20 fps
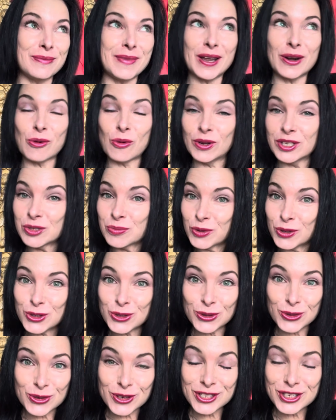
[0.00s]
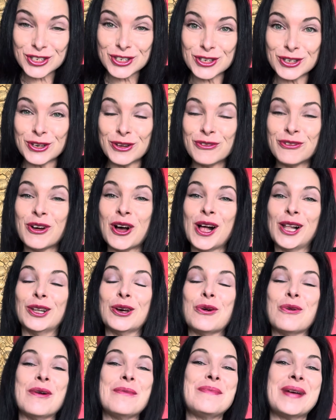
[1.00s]
matter what spiritual tradition you
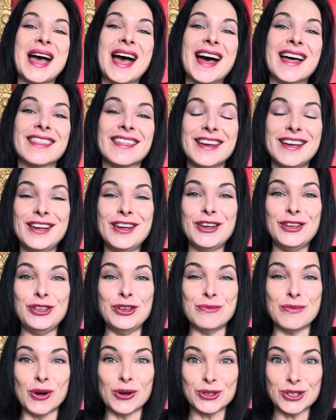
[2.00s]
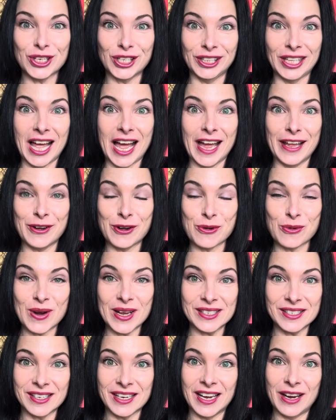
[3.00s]
follow, what path you most align or
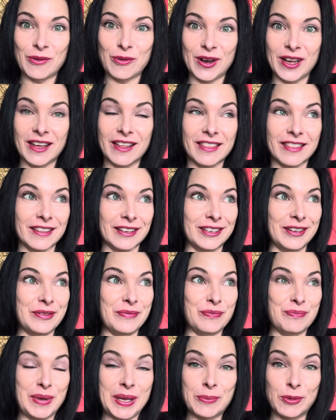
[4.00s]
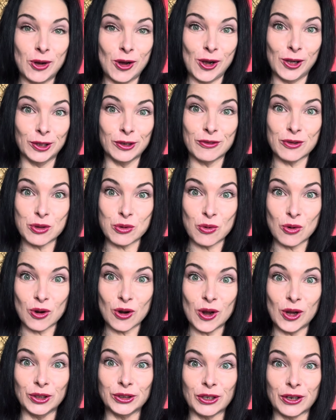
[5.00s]
resonate with, people all over the
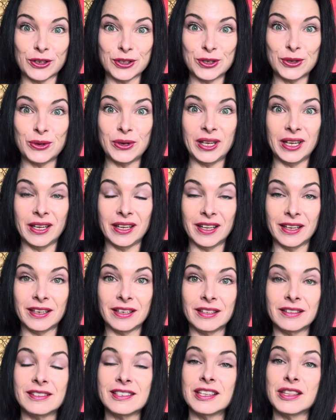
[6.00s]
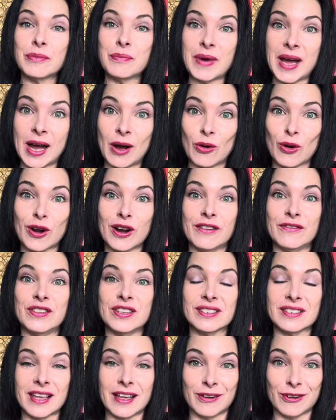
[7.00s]
world are tuning in to the power of
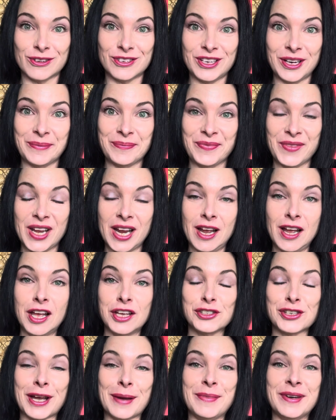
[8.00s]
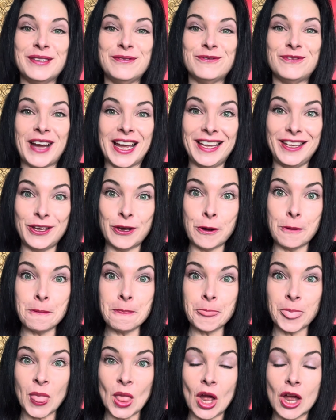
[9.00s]
this energy. So I'm going to invite you
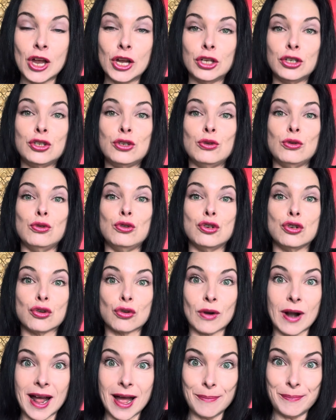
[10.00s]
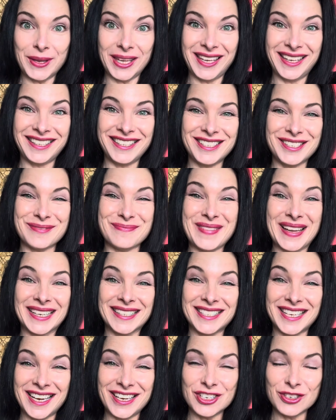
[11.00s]
to drop in to
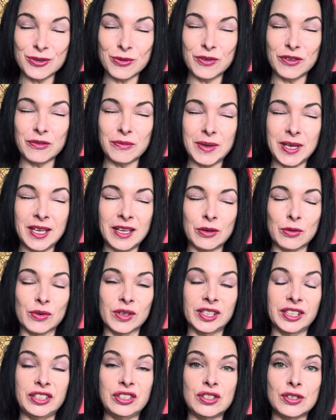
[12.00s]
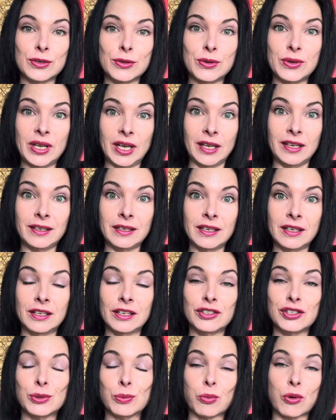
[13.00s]
meditation with me and really tune in
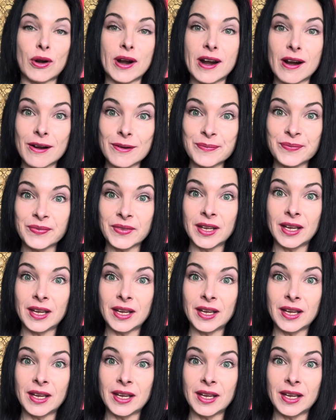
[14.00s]
to prayer